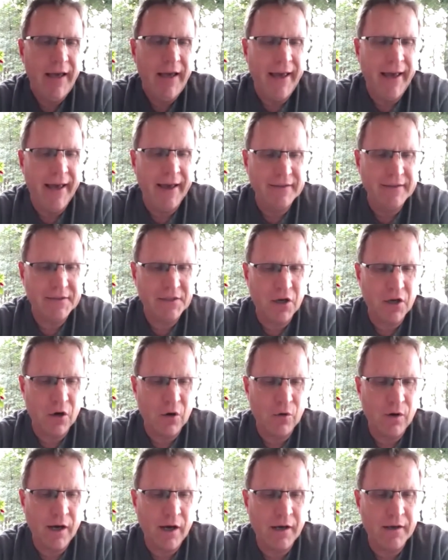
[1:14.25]
And
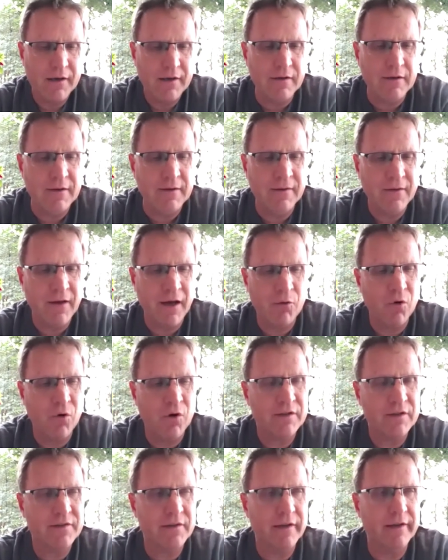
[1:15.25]
so I, I
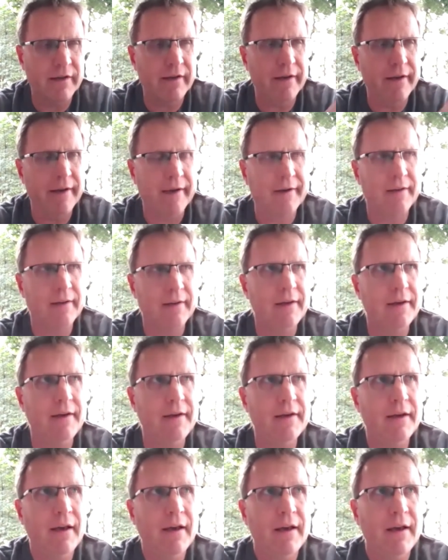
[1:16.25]
worked in
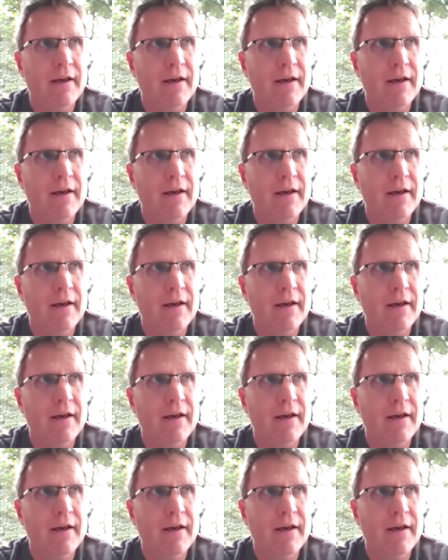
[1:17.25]
Italy,